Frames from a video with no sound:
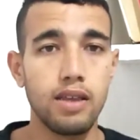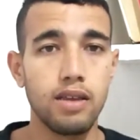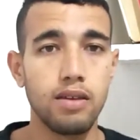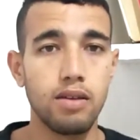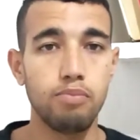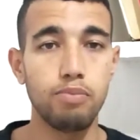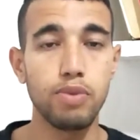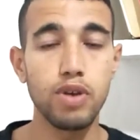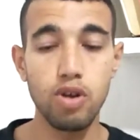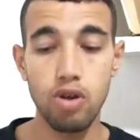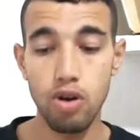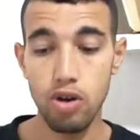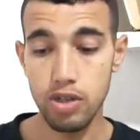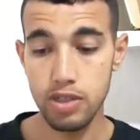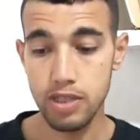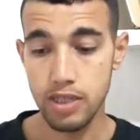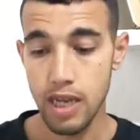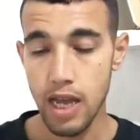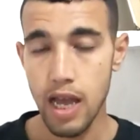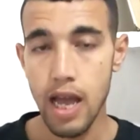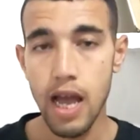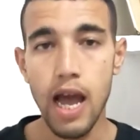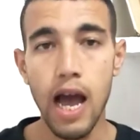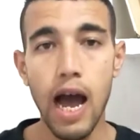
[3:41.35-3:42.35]
Because
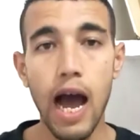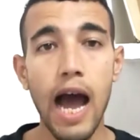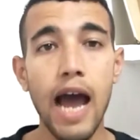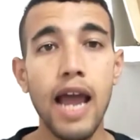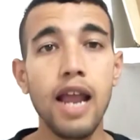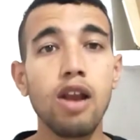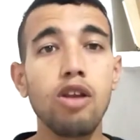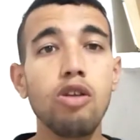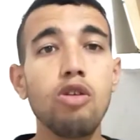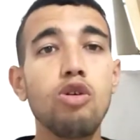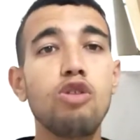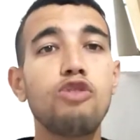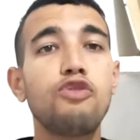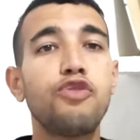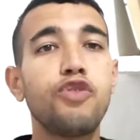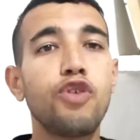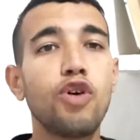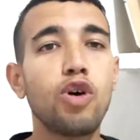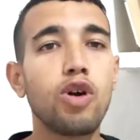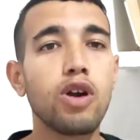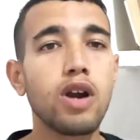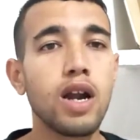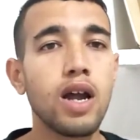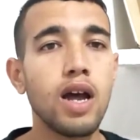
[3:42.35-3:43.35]
I look
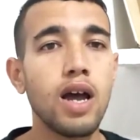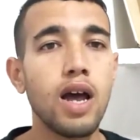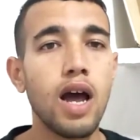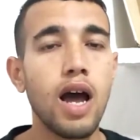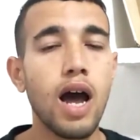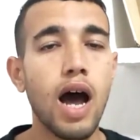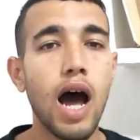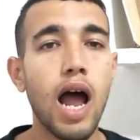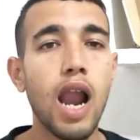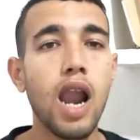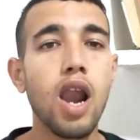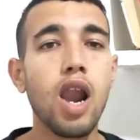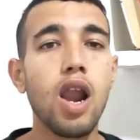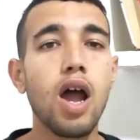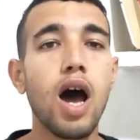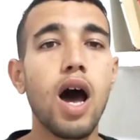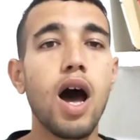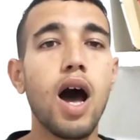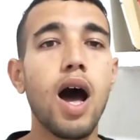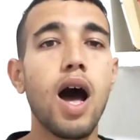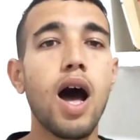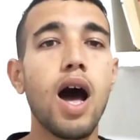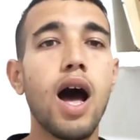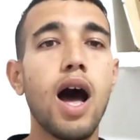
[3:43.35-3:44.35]
for
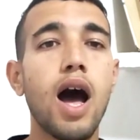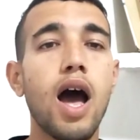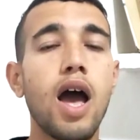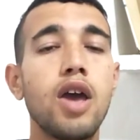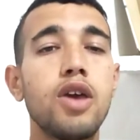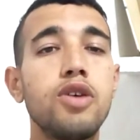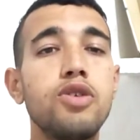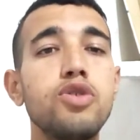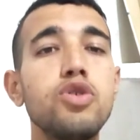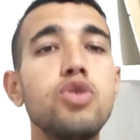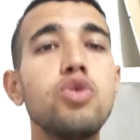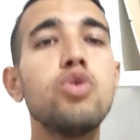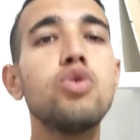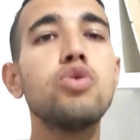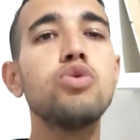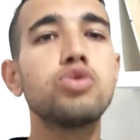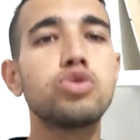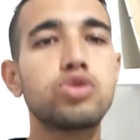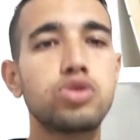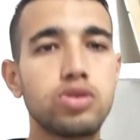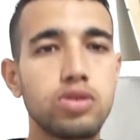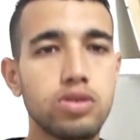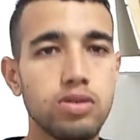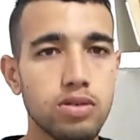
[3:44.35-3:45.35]
a
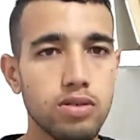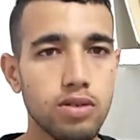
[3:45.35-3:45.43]
huge